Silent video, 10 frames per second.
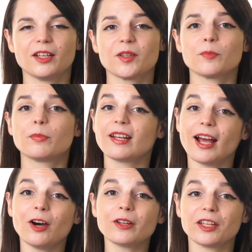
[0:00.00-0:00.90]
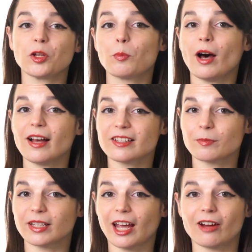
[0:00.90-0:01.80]
But how can you
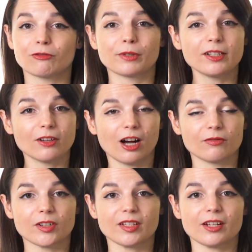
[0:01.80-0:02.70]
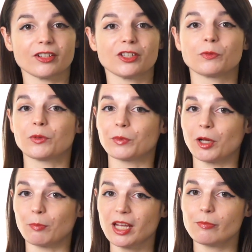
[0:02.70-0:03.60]
possibly have real conversations with real
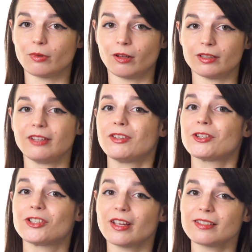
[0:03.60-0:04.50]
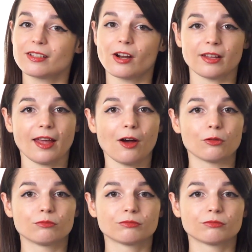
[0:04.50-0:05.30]
people if you're just starting out?